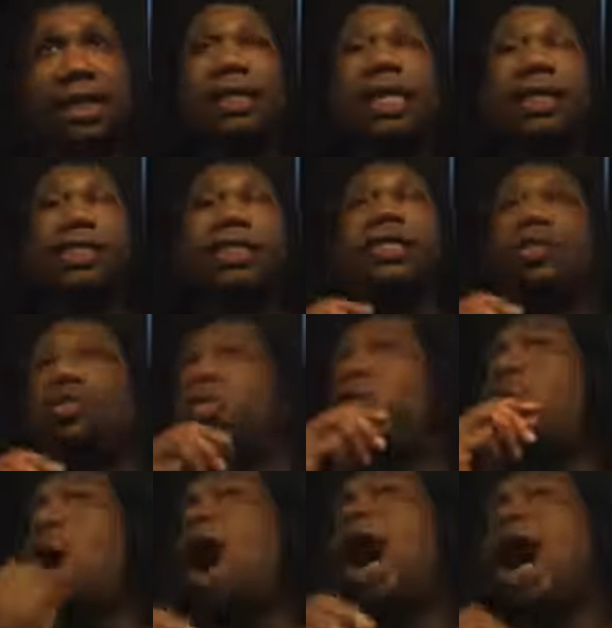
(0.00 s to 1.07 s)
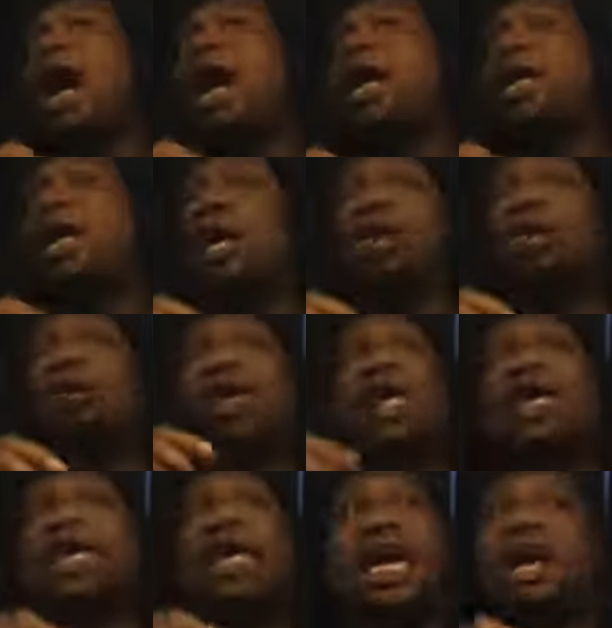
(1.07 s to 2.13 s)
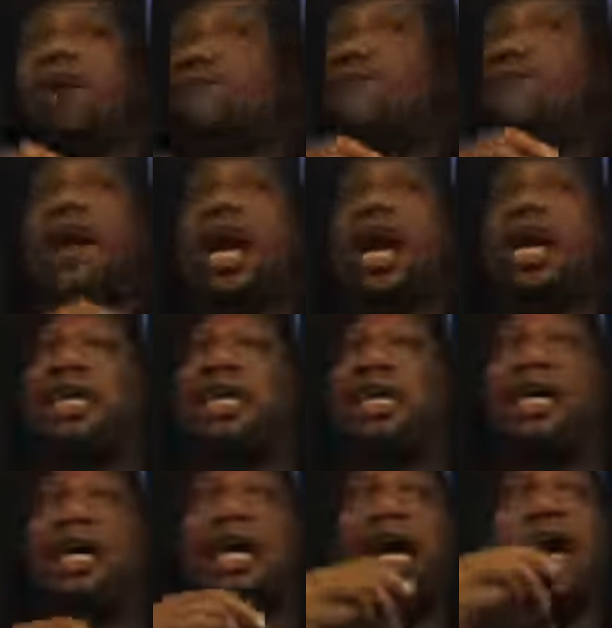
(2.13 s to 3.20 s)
This is why we can't find